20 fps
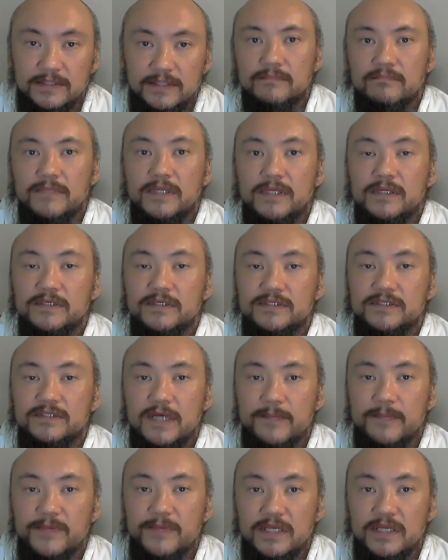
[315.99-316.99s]
meaning
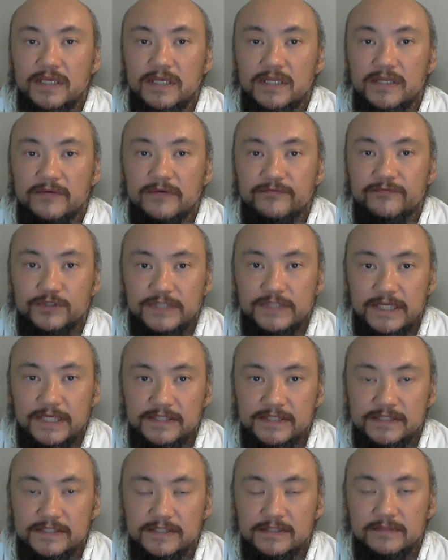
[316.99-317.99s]
stopping eating for
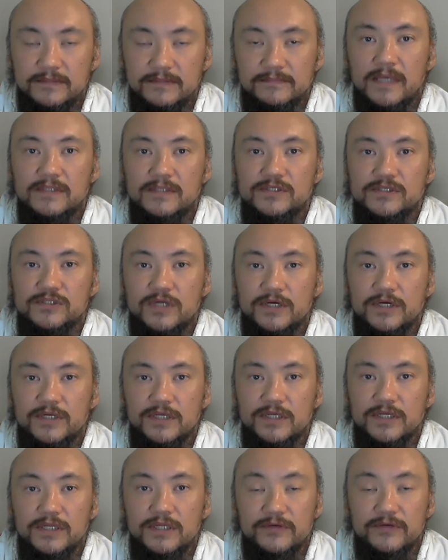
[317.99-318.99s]
taste and
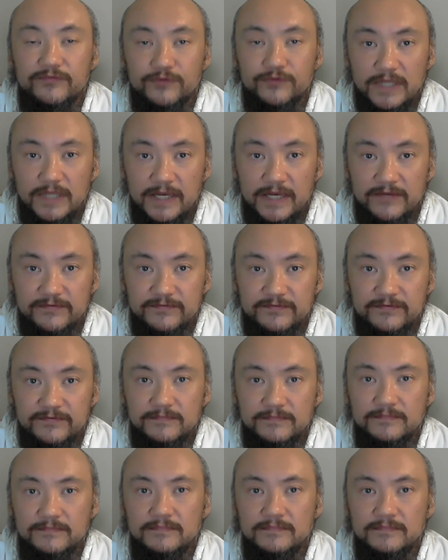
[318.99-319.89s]
starting eating for life,